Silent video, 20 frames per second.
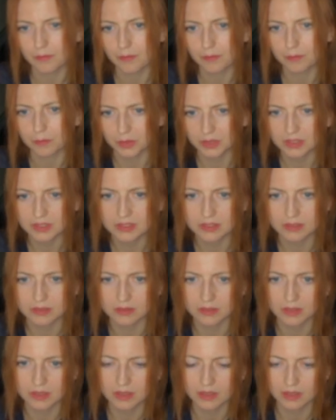Please
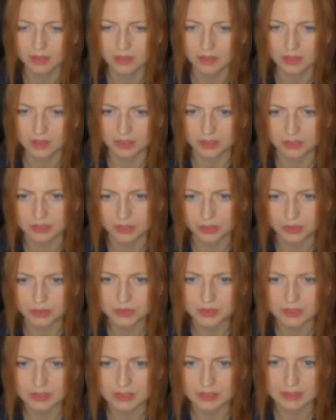return
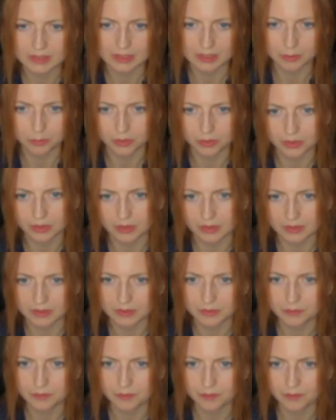these
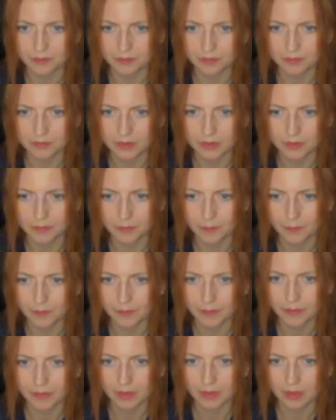employees.
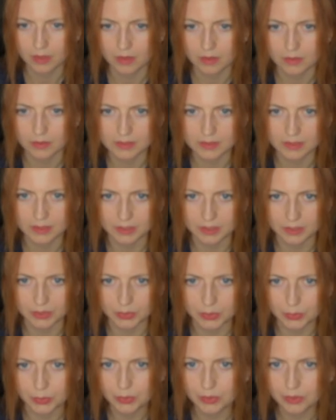Let's take a
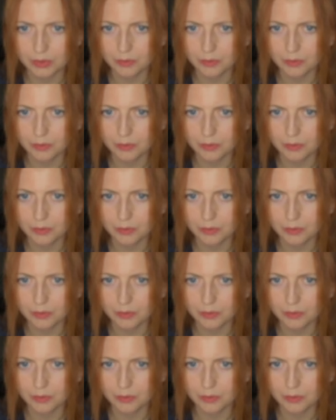look.